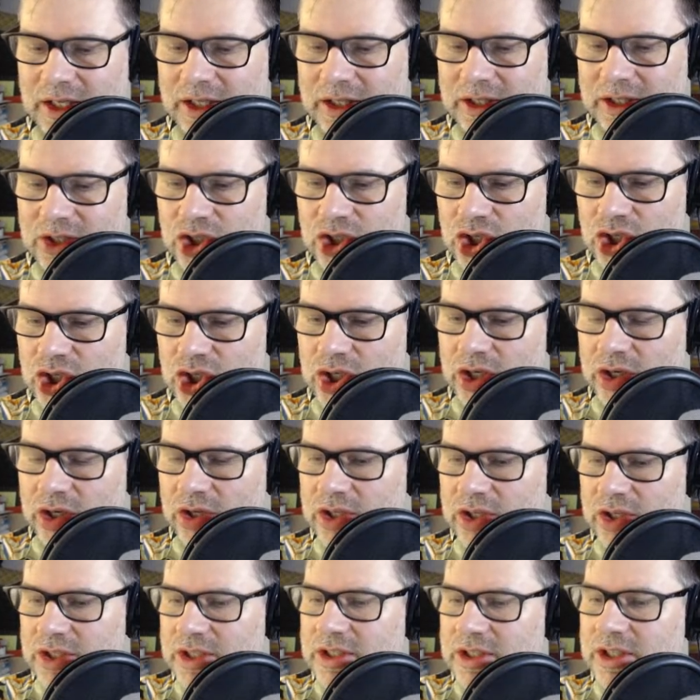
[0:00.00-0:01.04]
Sure,
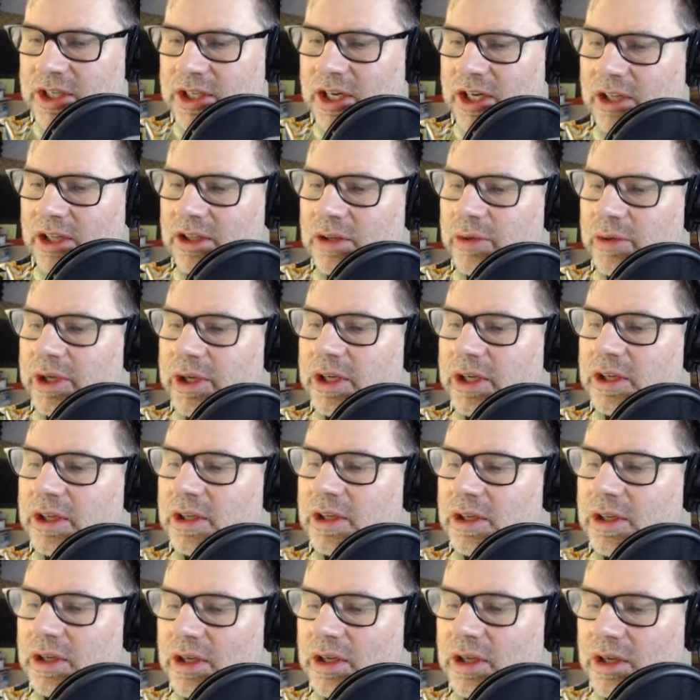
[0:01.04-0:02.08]
this is a color we
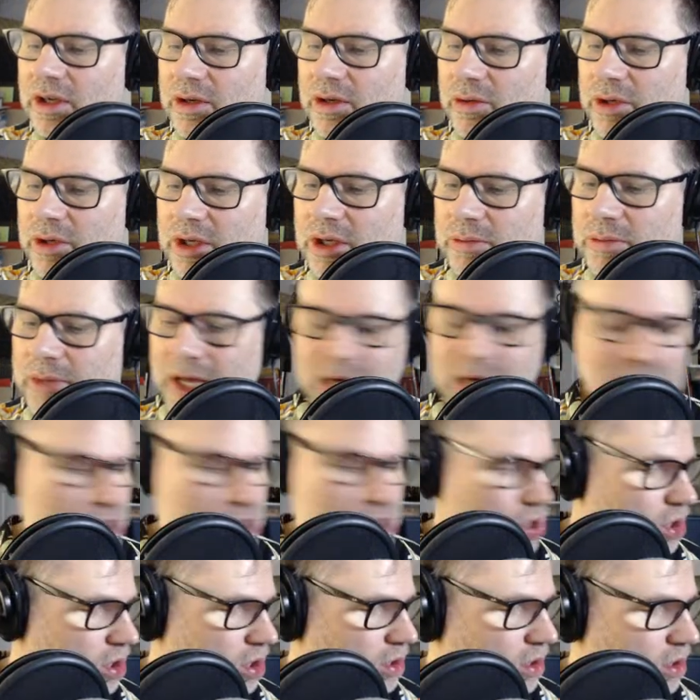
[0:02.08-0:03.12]
can manage.
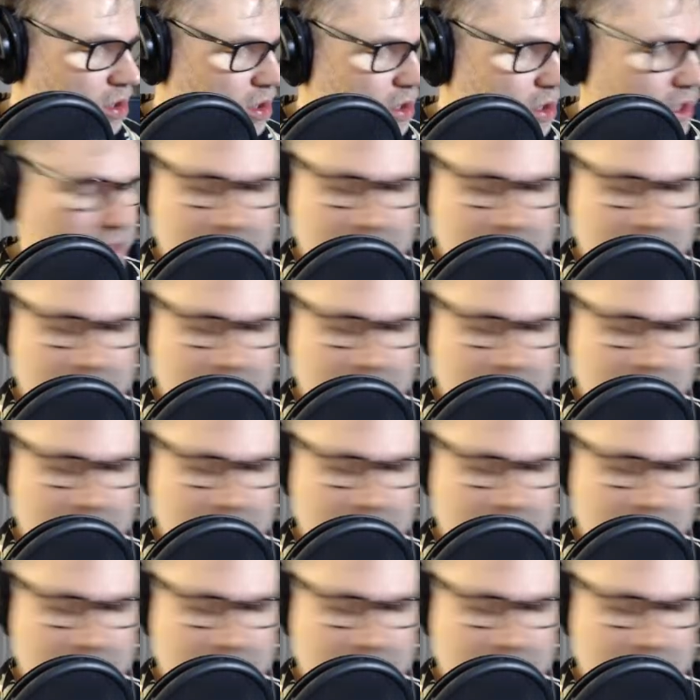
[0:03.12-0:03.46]
Okay.